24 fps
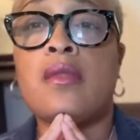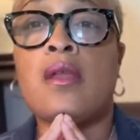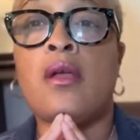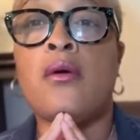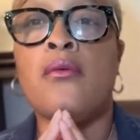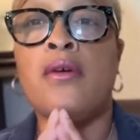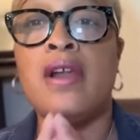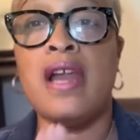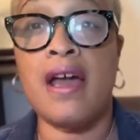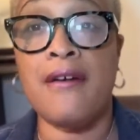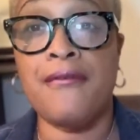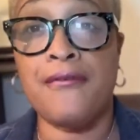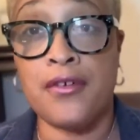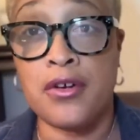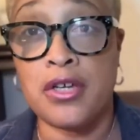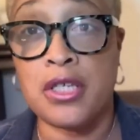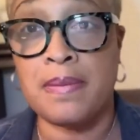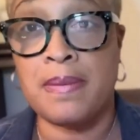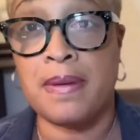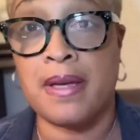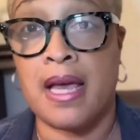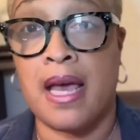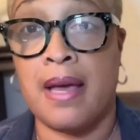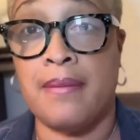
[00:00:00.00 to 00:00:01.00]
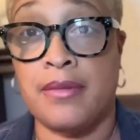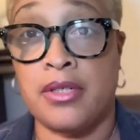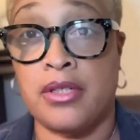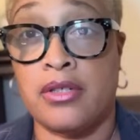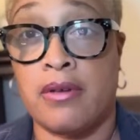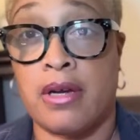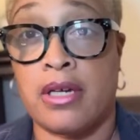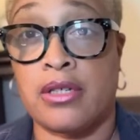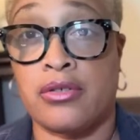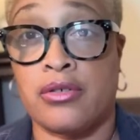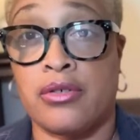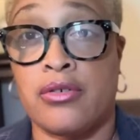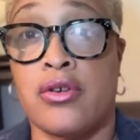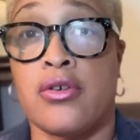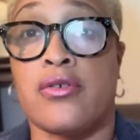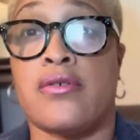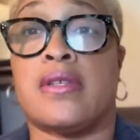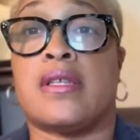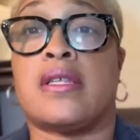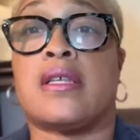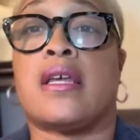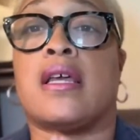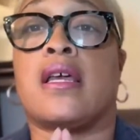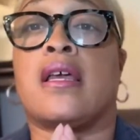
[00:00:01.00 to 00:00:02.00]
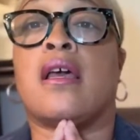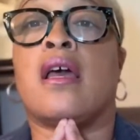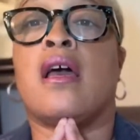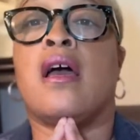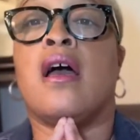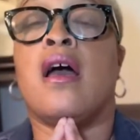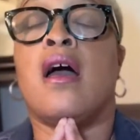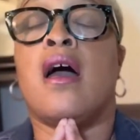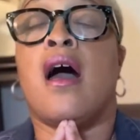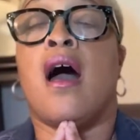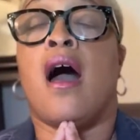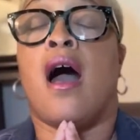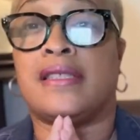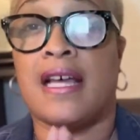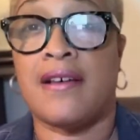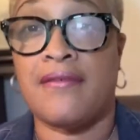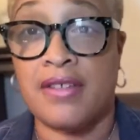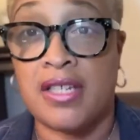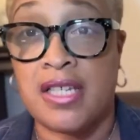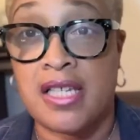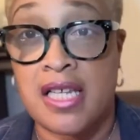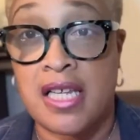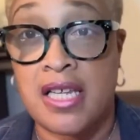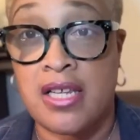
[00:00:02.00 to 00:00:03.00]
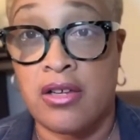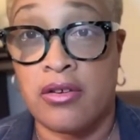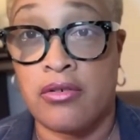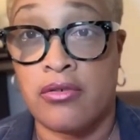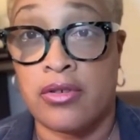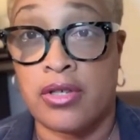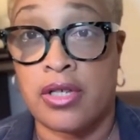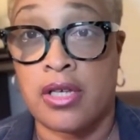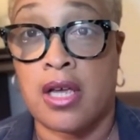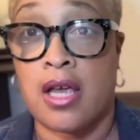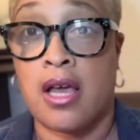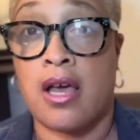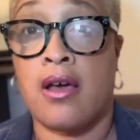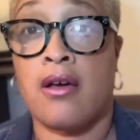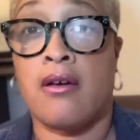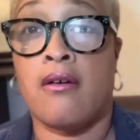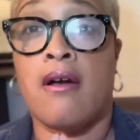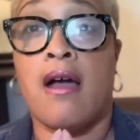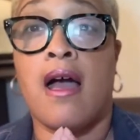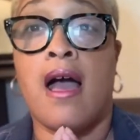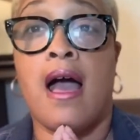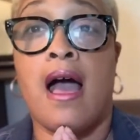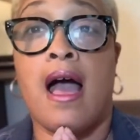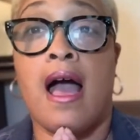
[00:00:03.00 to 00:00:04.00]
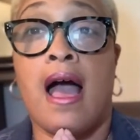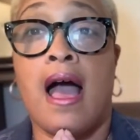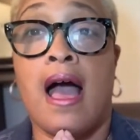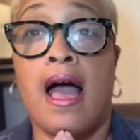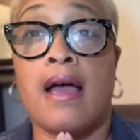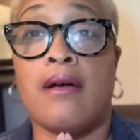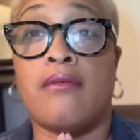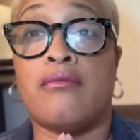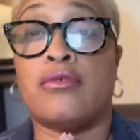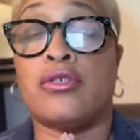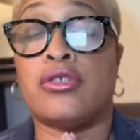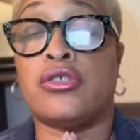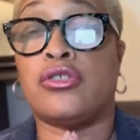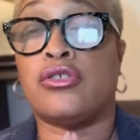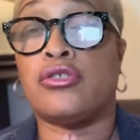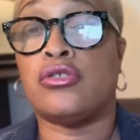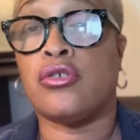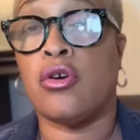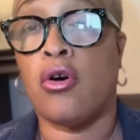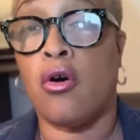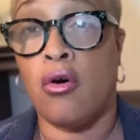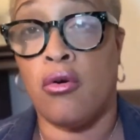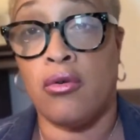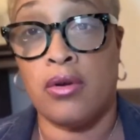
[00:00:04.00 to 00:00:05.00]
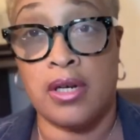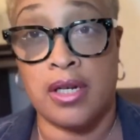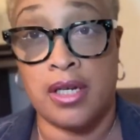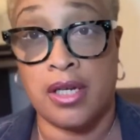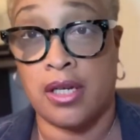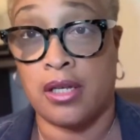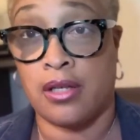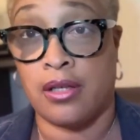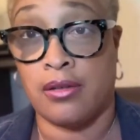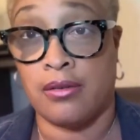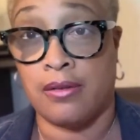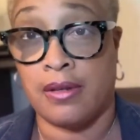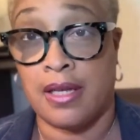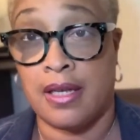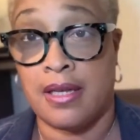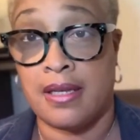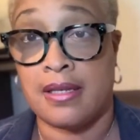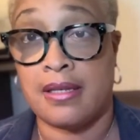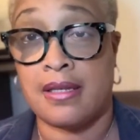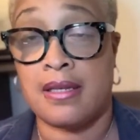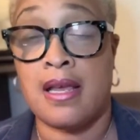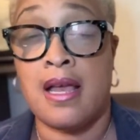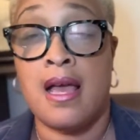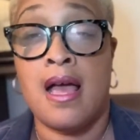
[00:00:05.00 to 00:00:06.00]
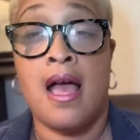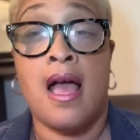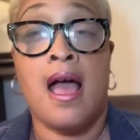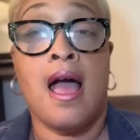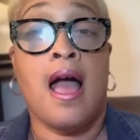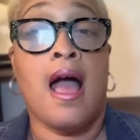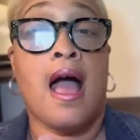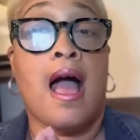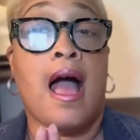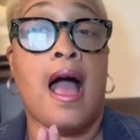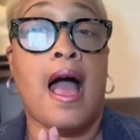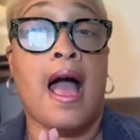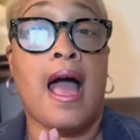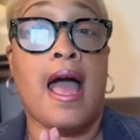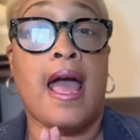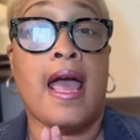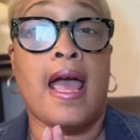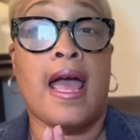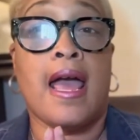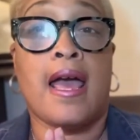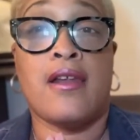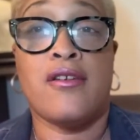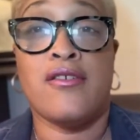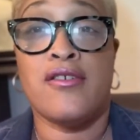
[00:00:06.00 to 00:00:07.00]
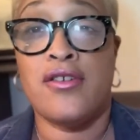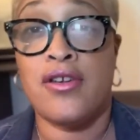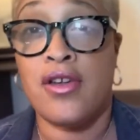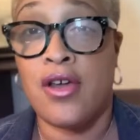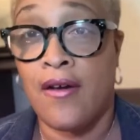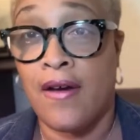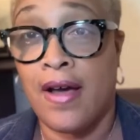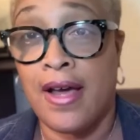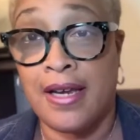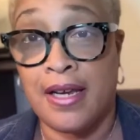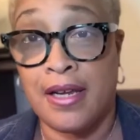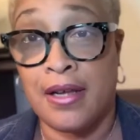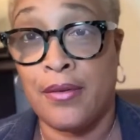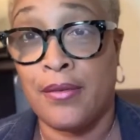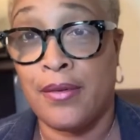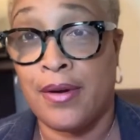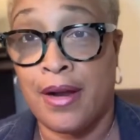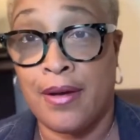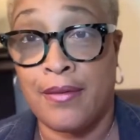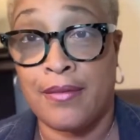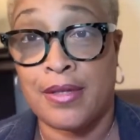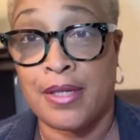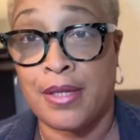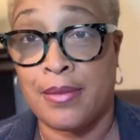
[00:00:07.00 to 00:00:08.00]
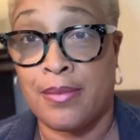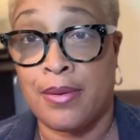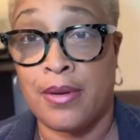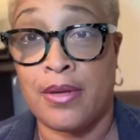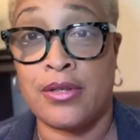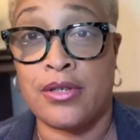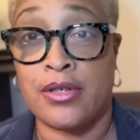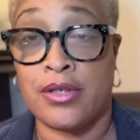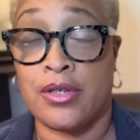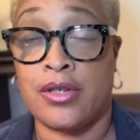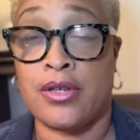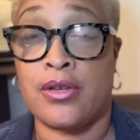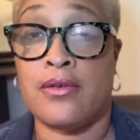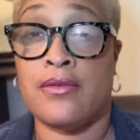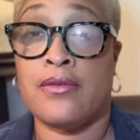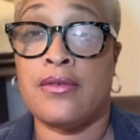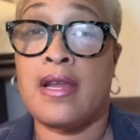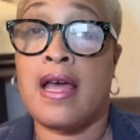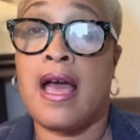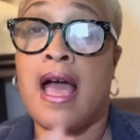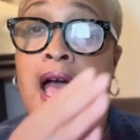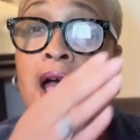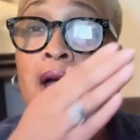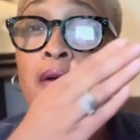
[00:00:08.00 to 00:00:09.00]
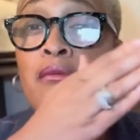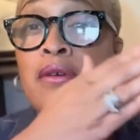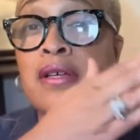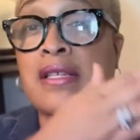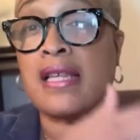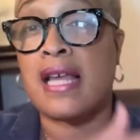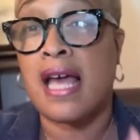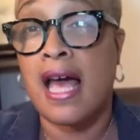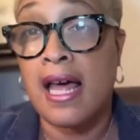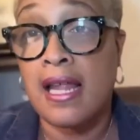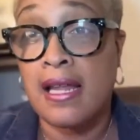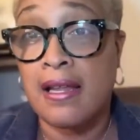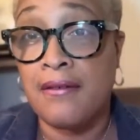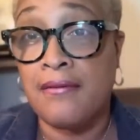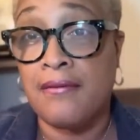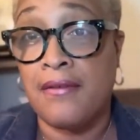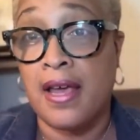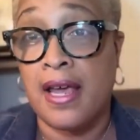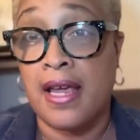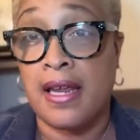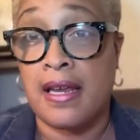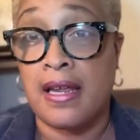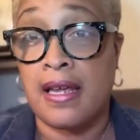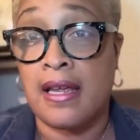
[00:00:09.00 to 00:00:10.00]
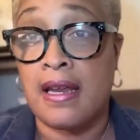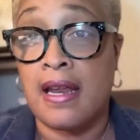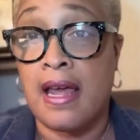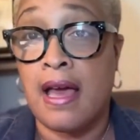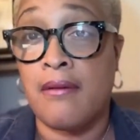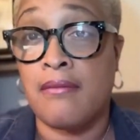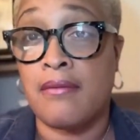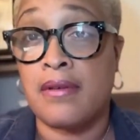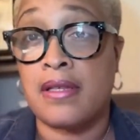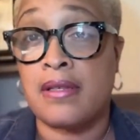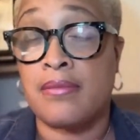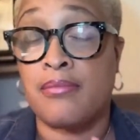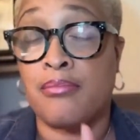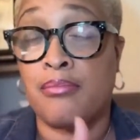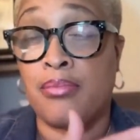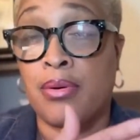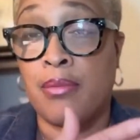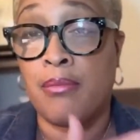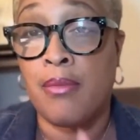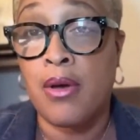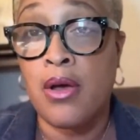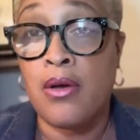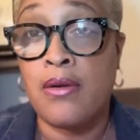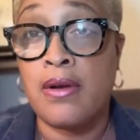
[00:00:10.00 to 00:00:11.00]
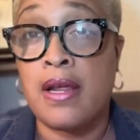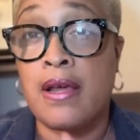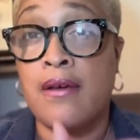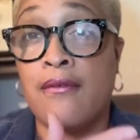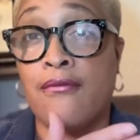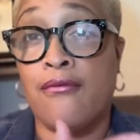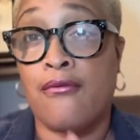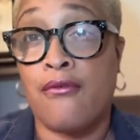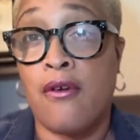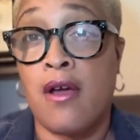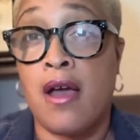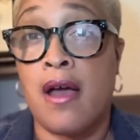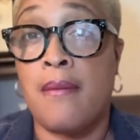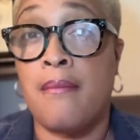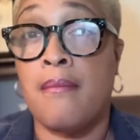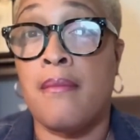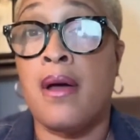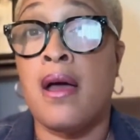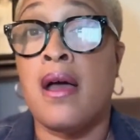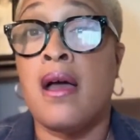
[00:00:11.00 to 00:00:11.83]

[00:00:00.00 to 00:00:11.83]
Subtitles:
When I first became a director of nursing 17 years ago, I was totally clueless. I had no idea what I was supposed to do. Now, I was elevated, I was promoted from